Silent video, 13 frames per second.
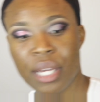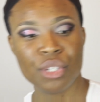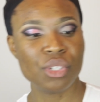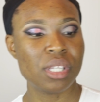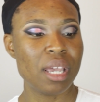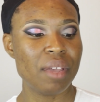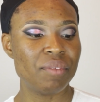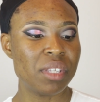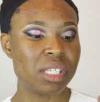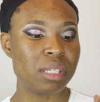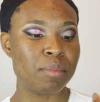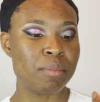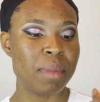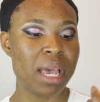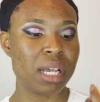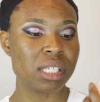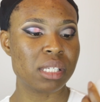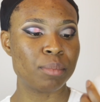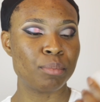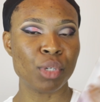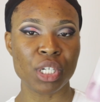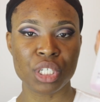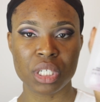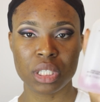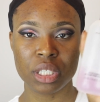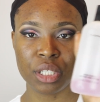I just have this MAC's
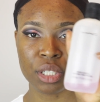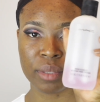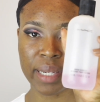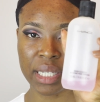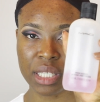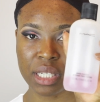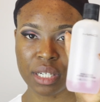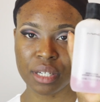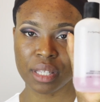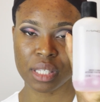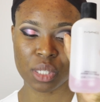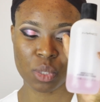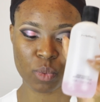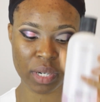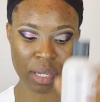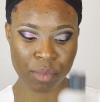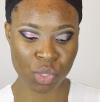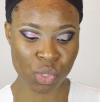brush cleaner right here, that's the one I'm